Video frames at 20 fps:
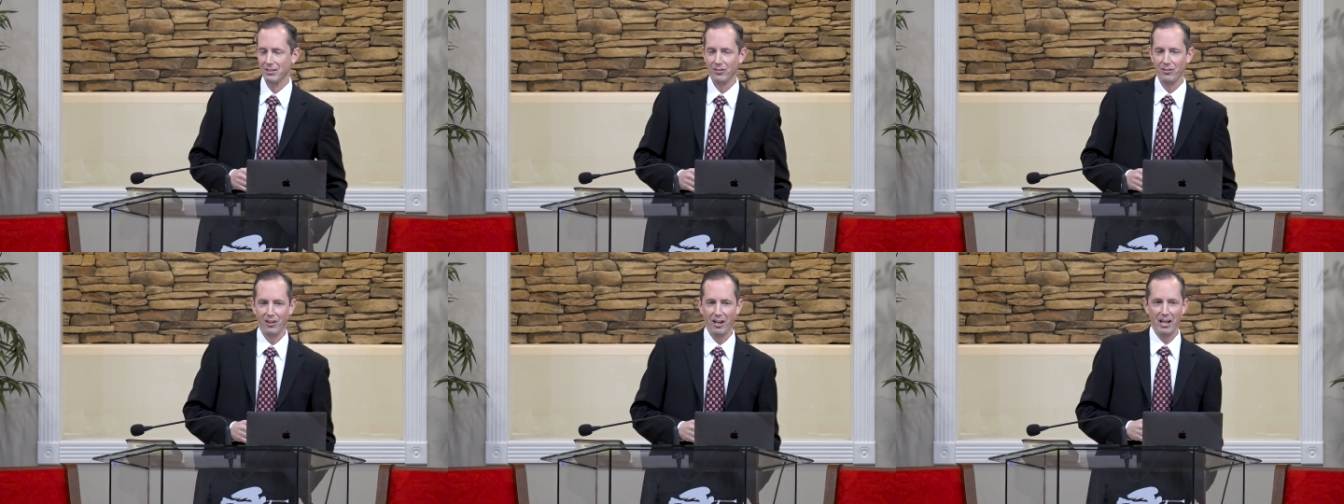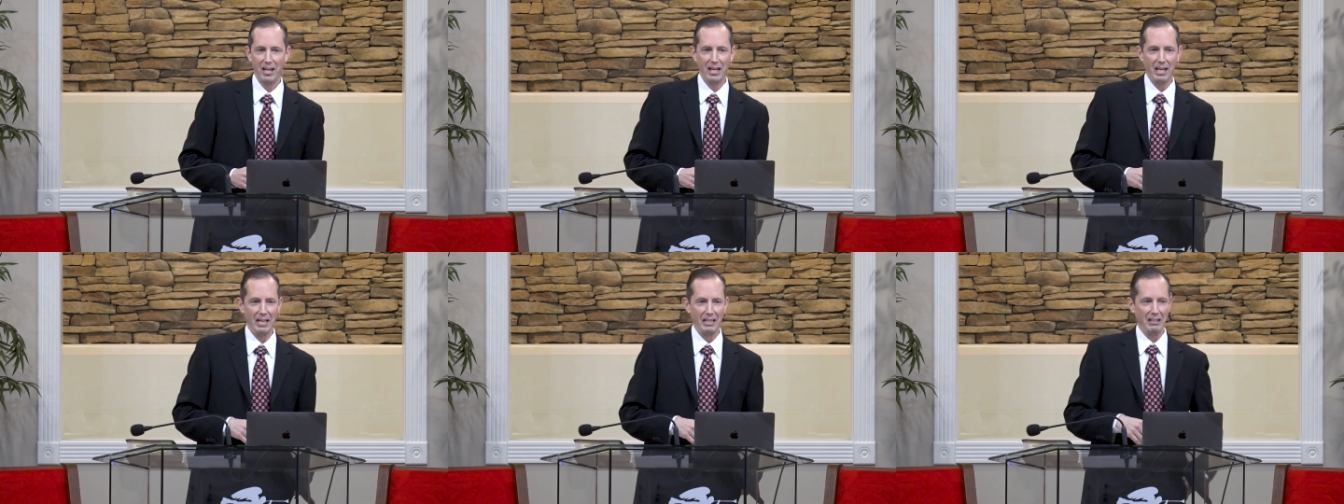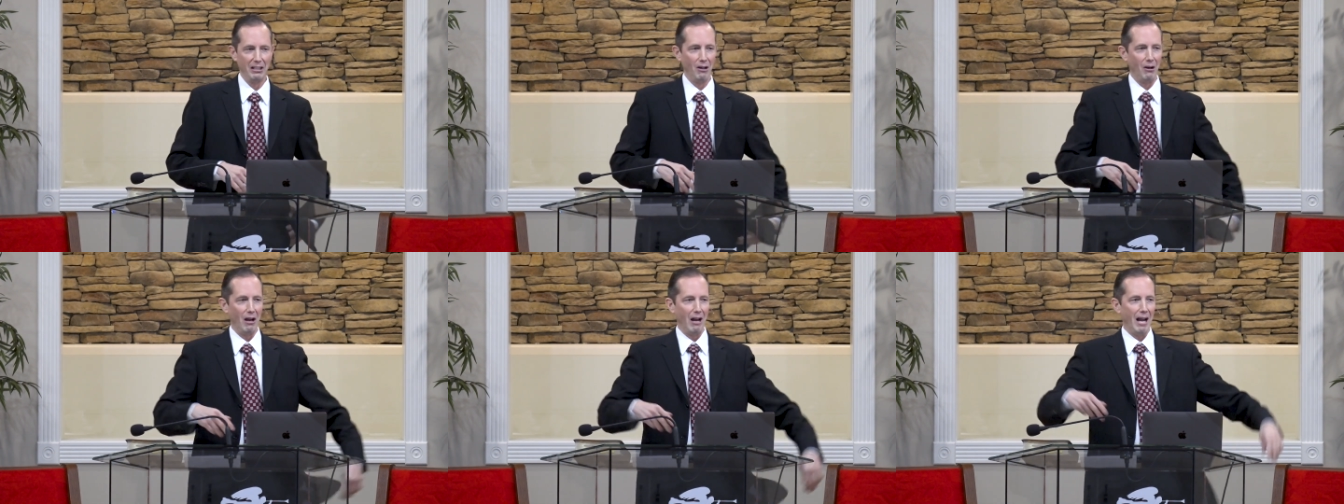saying,
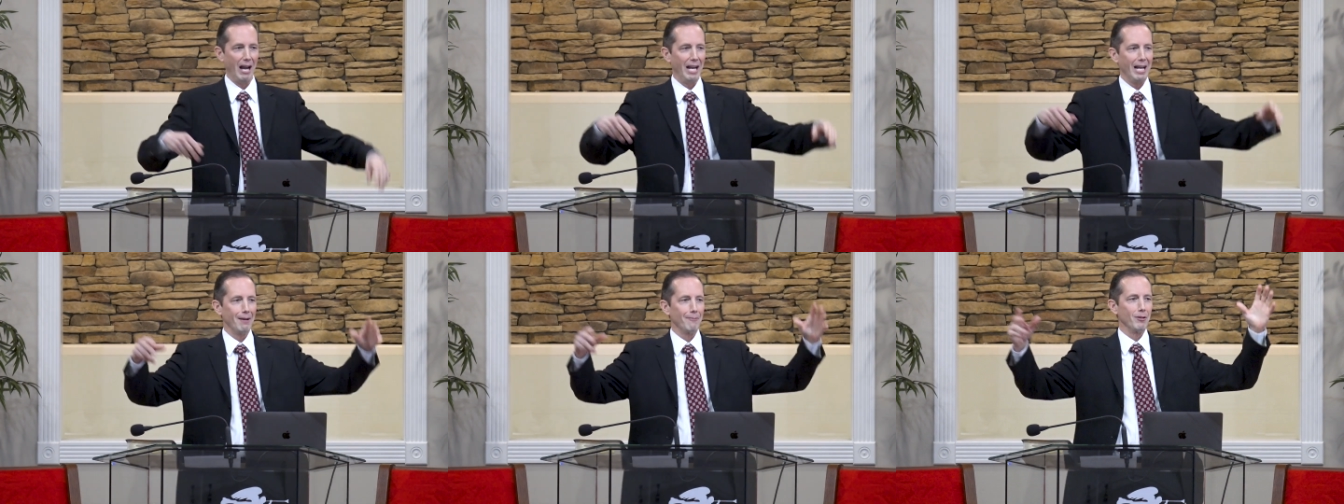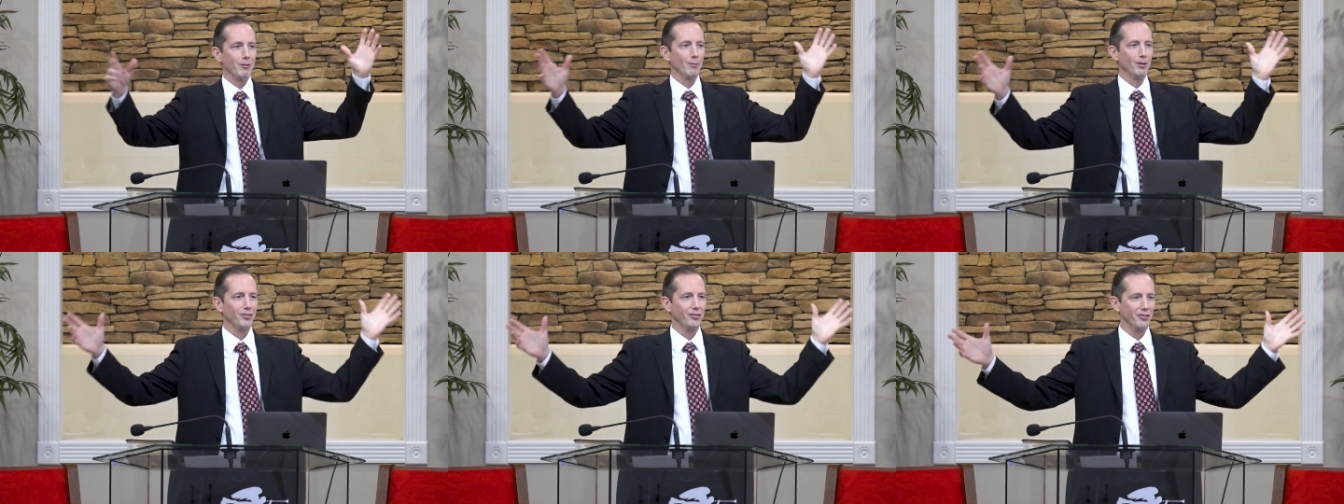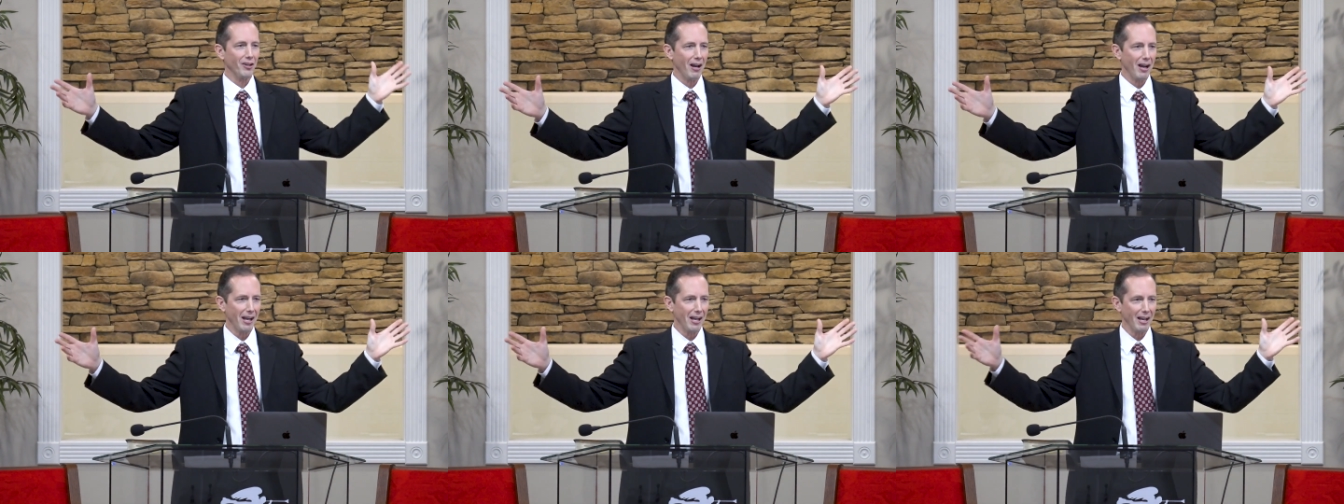you know, I am the
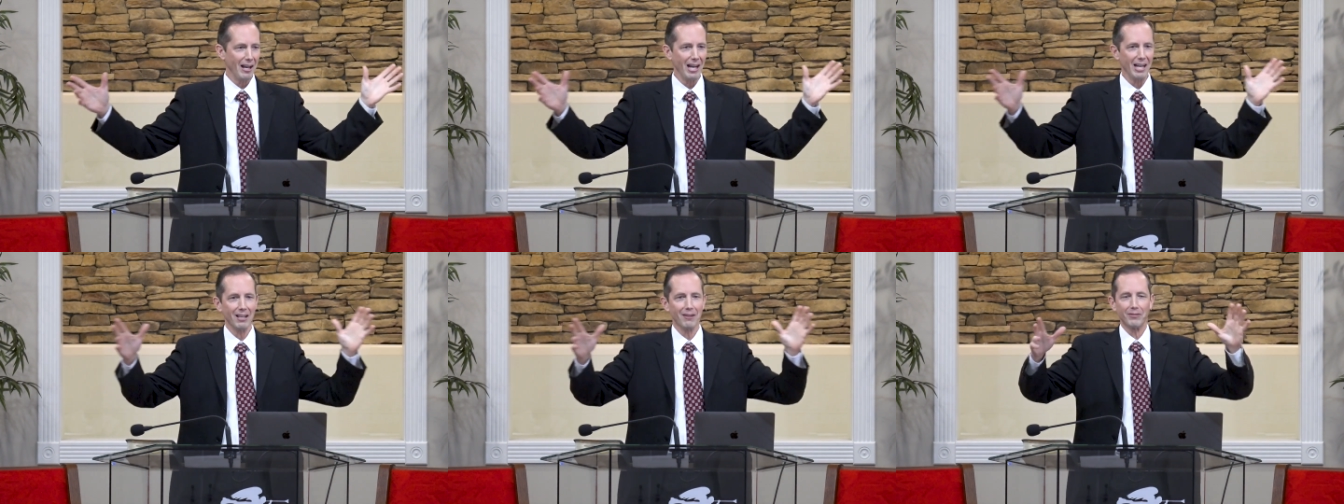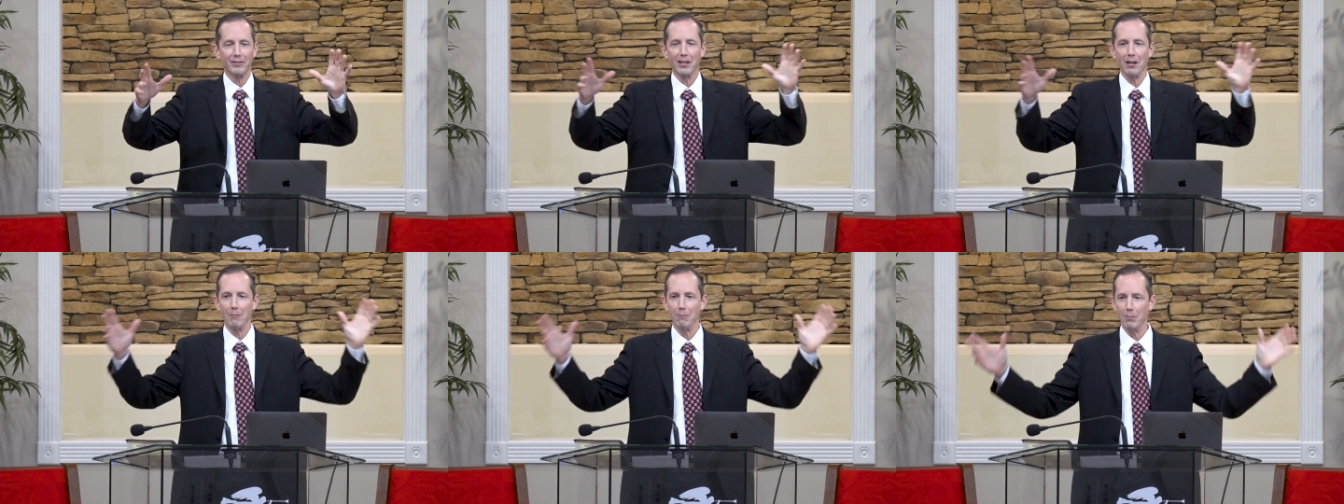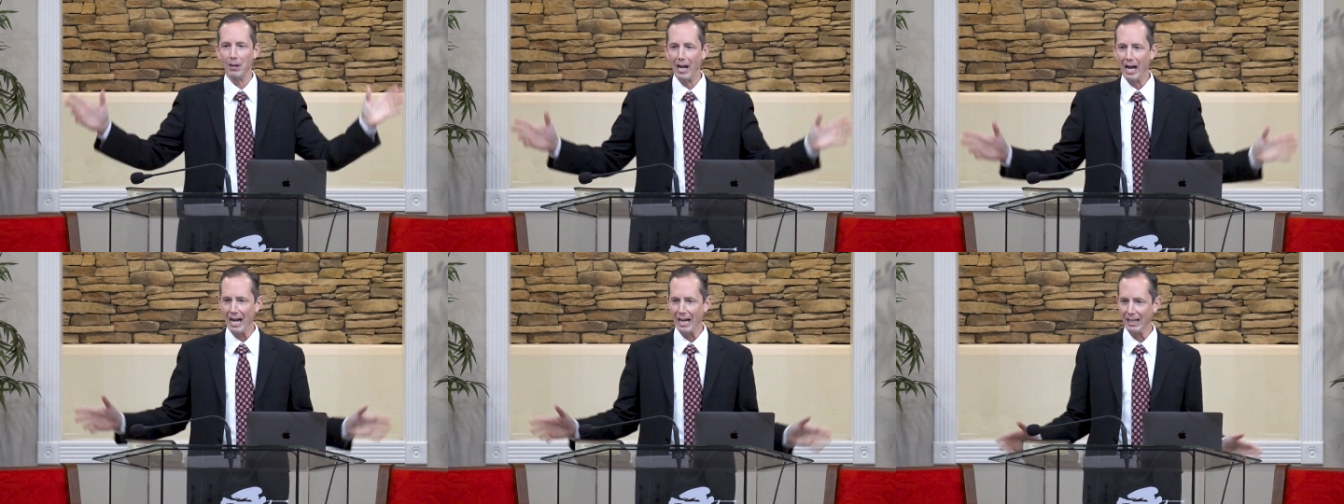Messiah, I have
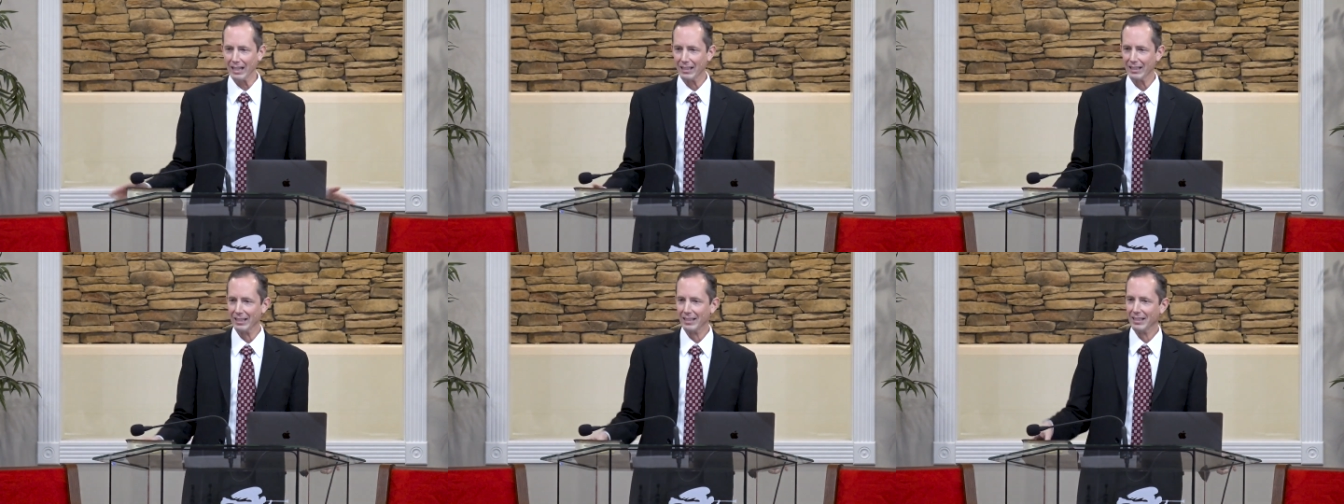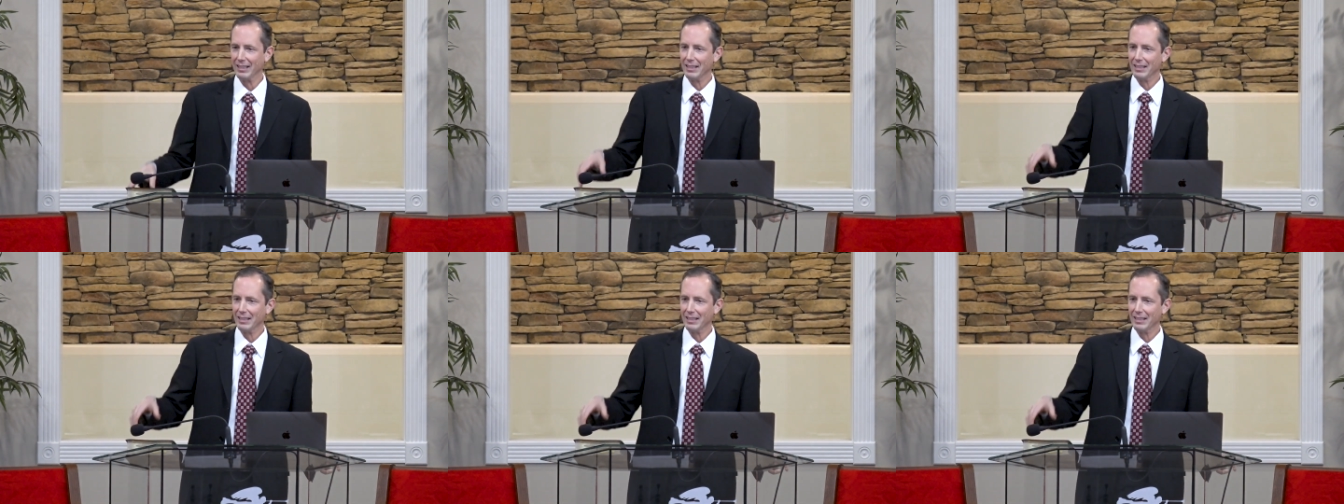come back,